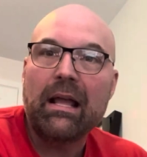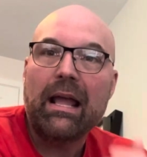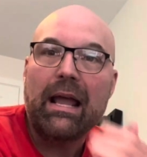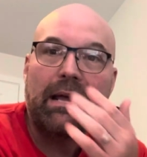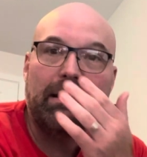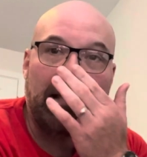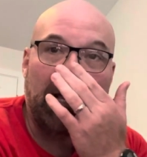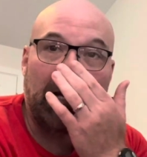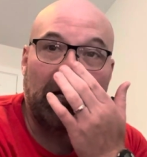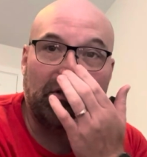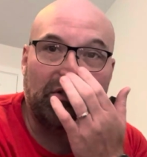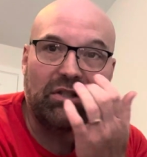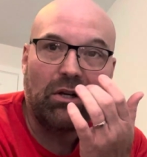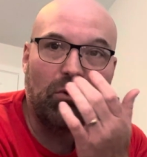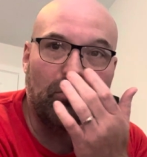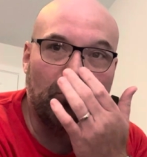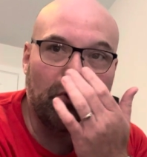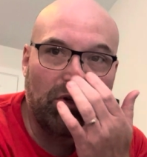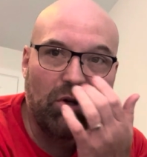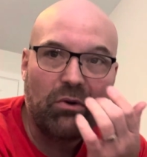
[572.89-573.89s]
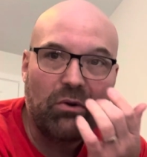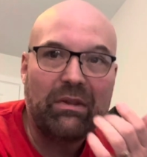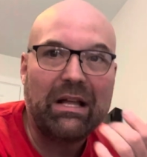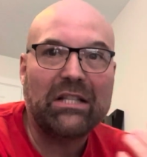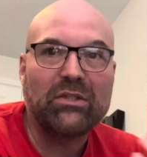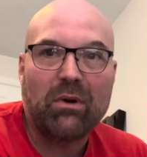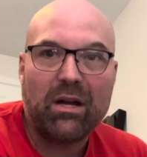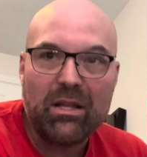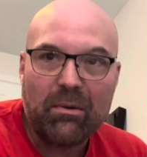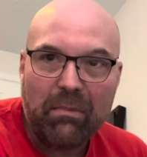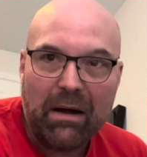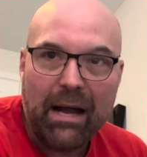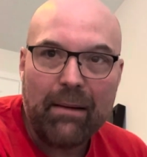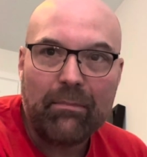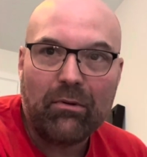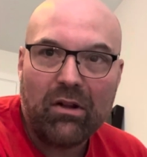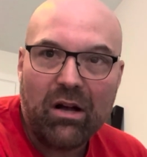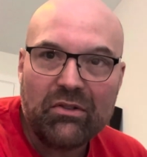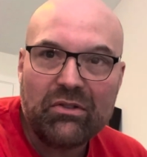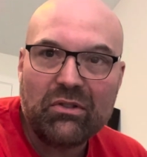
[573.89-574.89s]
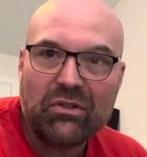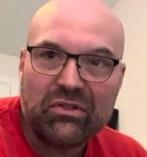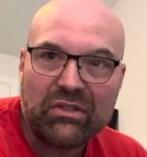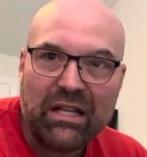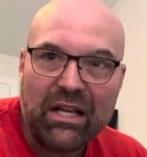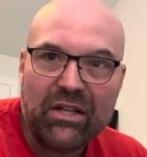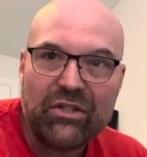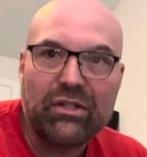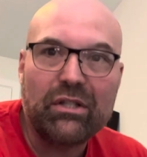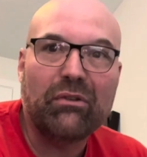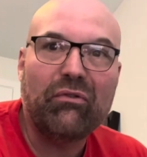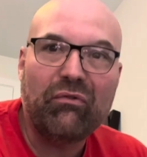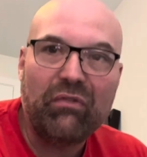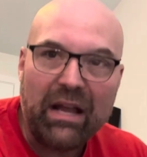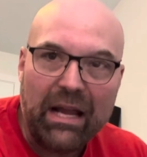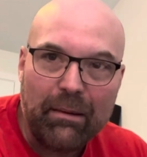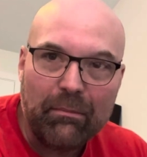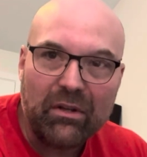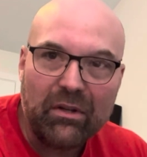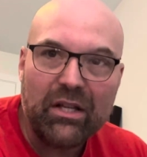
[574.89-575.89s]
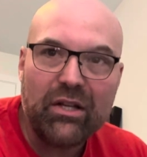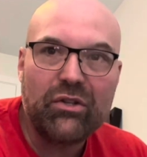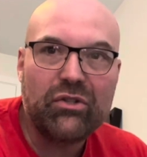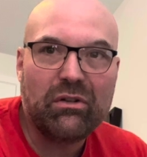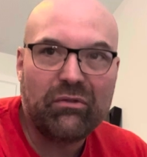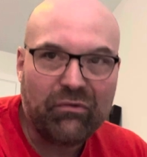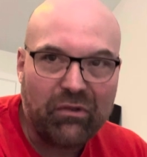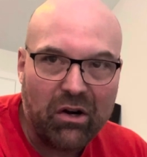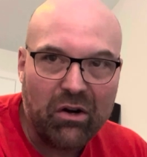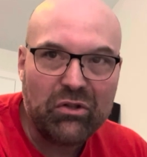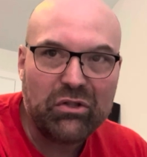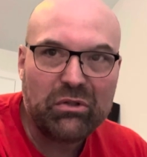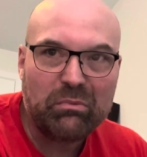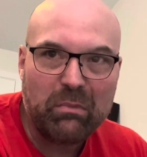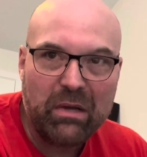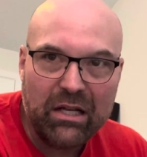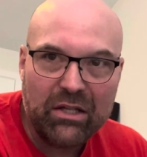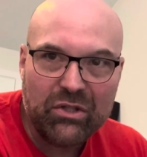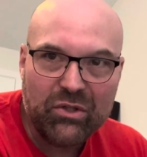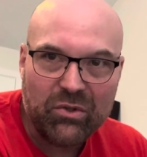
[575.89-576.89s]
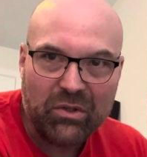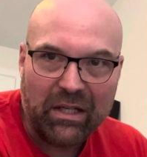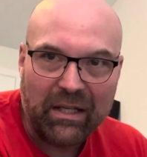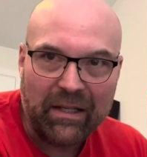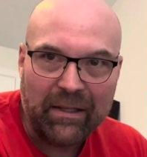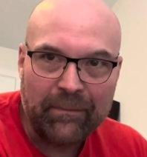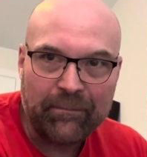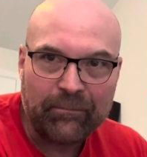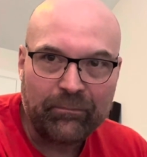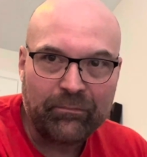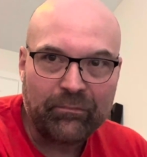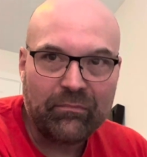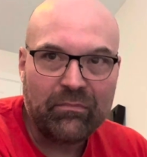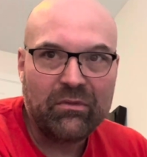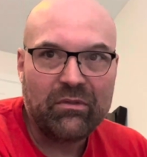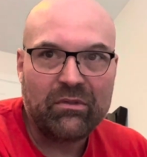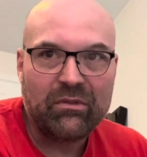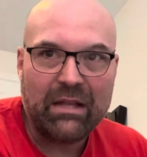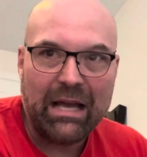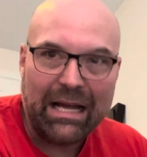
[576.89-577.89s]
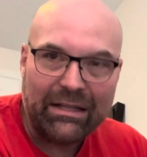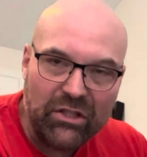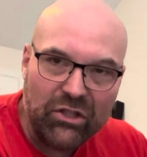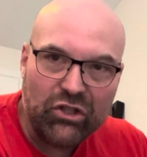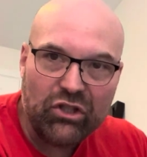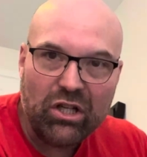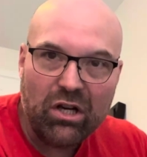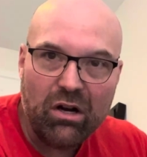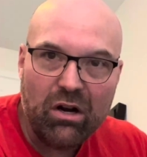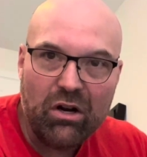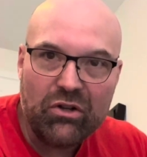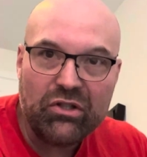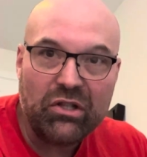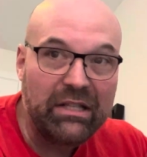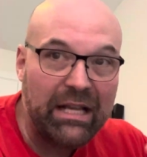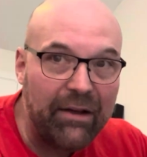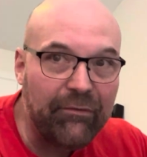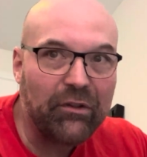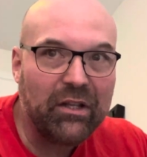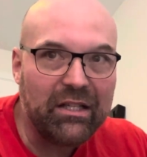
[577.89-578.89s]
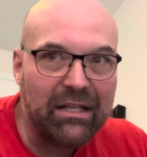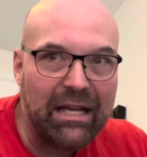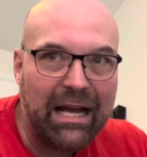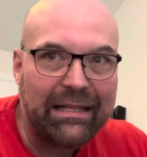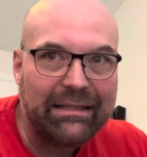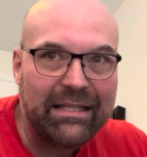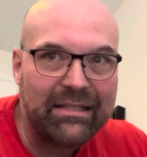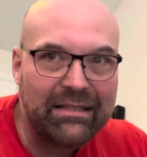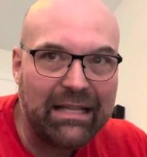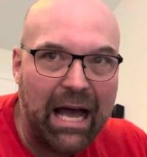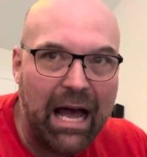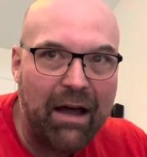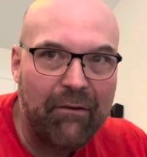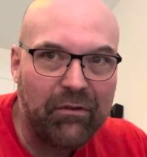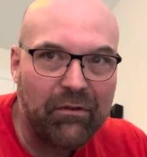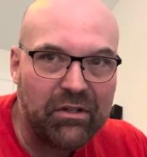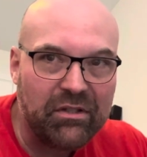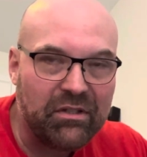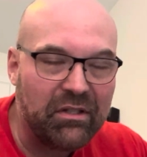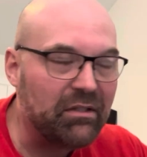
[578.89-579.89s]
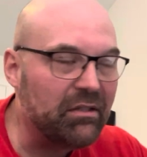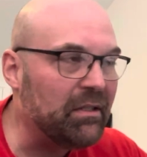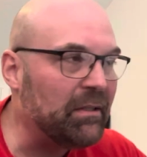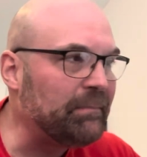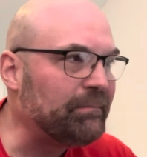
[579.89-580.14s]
And that is so true. That's why the Bible also says your family is your first ministry, not the church, and definitely not these conferences.